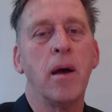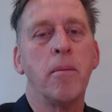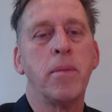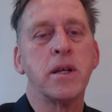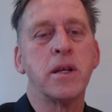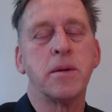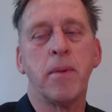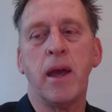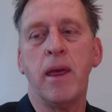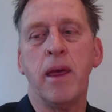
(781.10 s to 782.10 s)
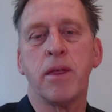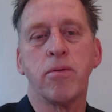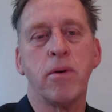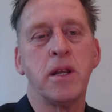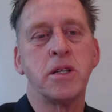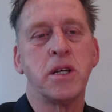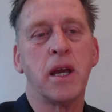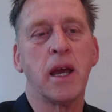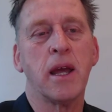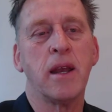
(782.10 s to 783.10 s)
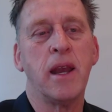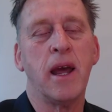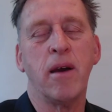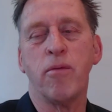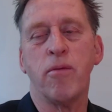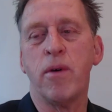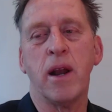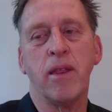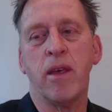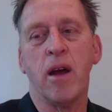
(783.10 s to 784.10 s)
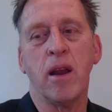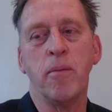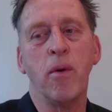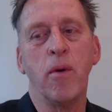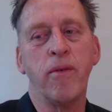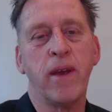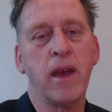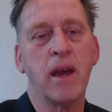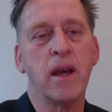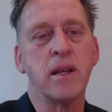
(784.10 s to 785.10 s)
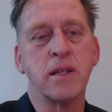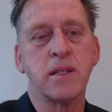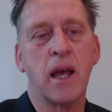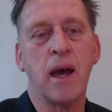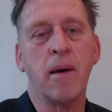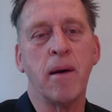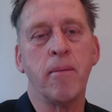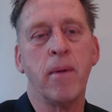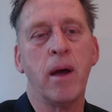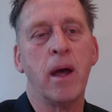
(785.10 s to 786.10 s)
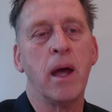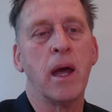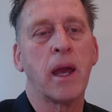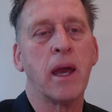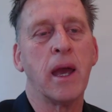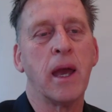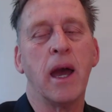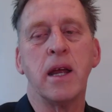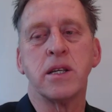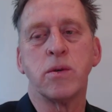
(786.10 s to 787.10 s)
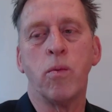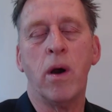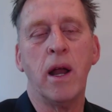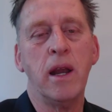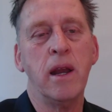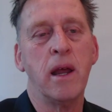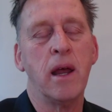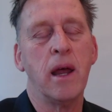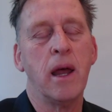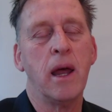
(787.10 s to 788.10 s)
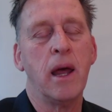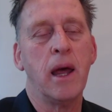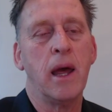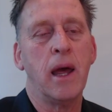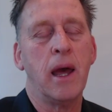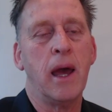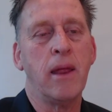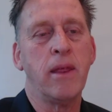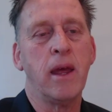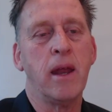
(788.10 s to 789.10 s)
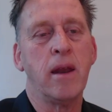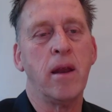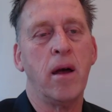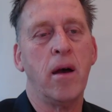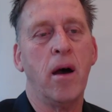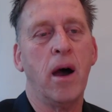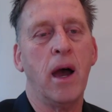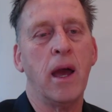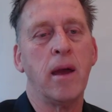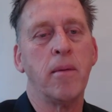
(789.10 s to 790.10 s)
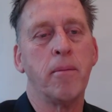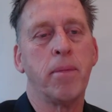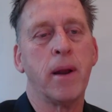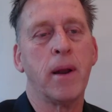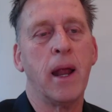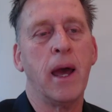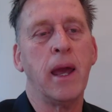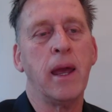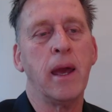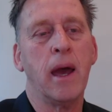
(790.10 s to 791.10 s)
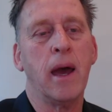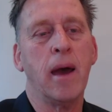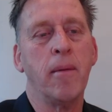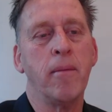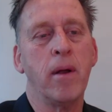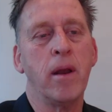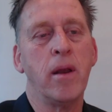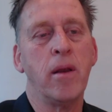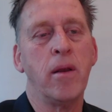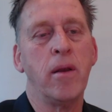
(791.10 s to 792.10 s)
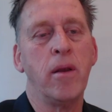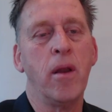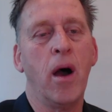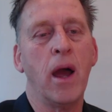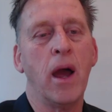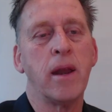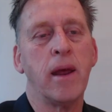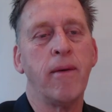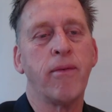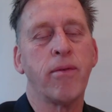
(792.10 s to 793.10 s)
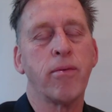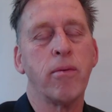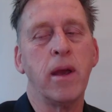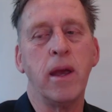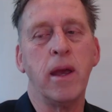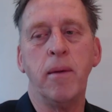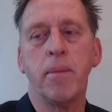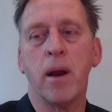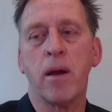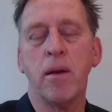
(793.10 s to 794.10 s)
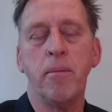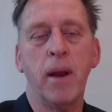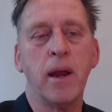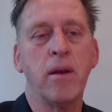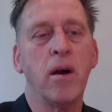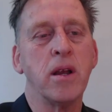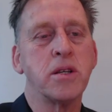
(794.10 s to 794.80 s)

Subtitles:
Bishop E3 check. Now really the only move here is King H1, and then I play Knight F3, but I can play Knight